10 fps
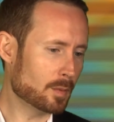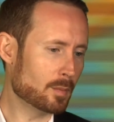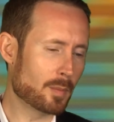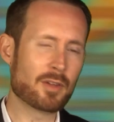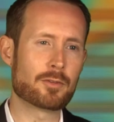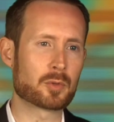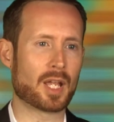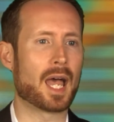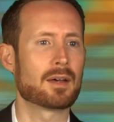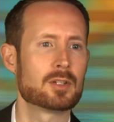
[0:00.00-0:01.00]
maybe if
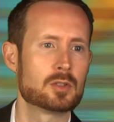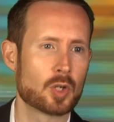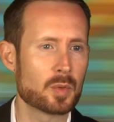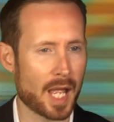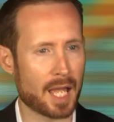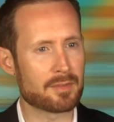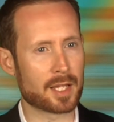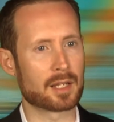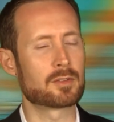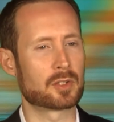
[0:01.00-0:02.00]
folks haven't, don't have
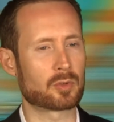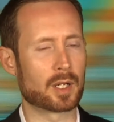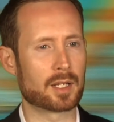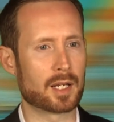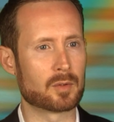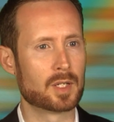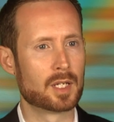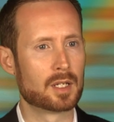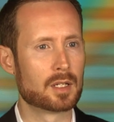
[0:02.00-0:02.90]
that evidence right now,